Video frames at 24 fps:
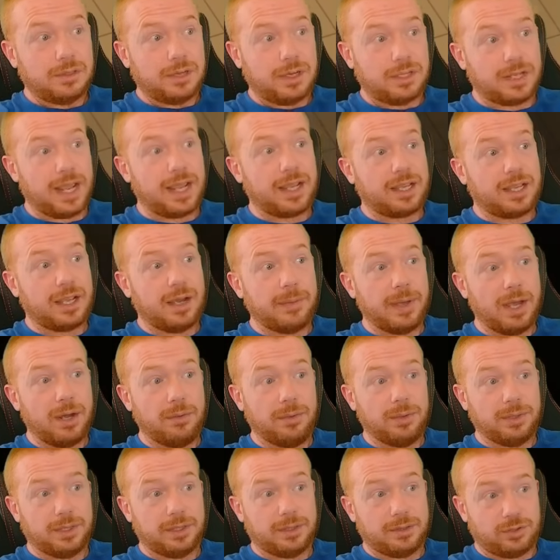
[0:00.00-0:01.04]
because I come
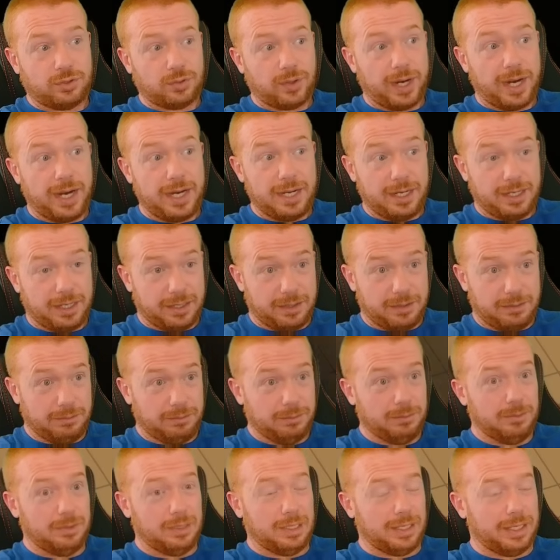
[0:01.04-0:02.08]
out with a trade to
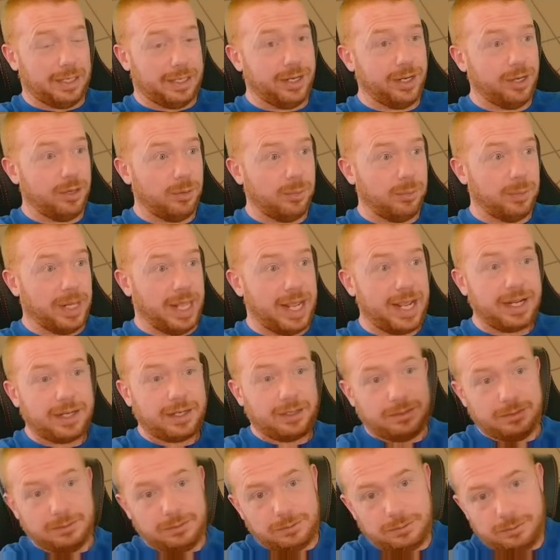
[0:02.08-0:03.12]
kill
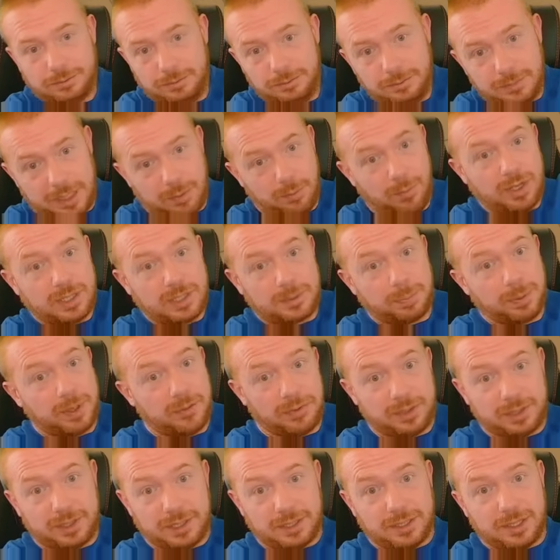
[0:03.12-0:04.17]
Black. It was
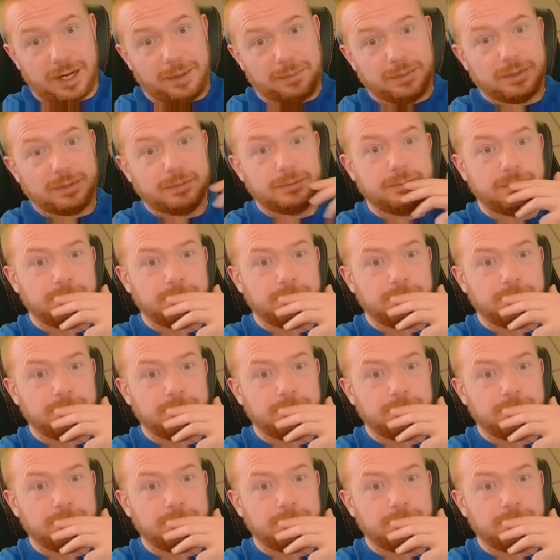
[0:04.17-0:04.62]
perfectly timed.